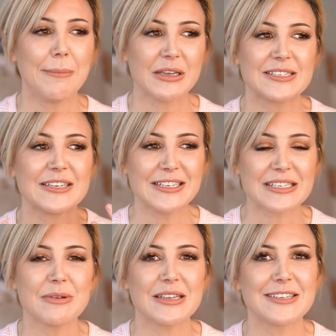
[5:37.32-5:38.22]
And because it
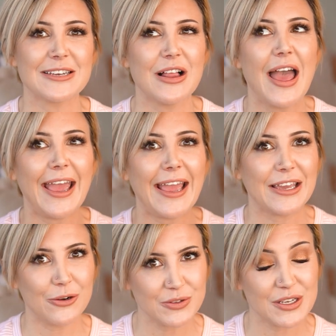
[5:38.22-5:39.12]
is a big deal,
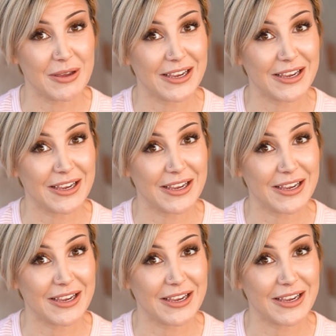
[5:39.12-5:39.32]
it can also